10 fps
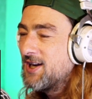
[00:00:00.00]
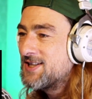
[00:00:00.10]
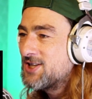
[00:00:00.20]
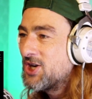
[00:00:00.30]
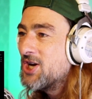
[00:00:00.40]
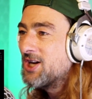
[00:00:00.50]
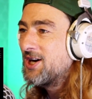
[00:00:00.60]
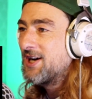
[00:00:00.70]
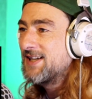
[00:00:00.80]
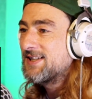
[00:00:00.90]

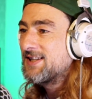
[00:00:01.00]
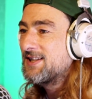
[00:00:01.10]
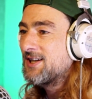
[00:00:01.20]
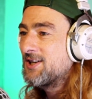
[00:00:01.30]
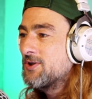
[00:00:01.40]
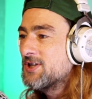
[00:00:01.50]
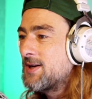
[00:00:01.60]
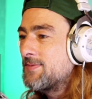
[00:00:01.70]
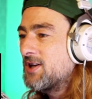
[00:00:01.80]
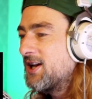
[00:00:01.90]
internalized the concept.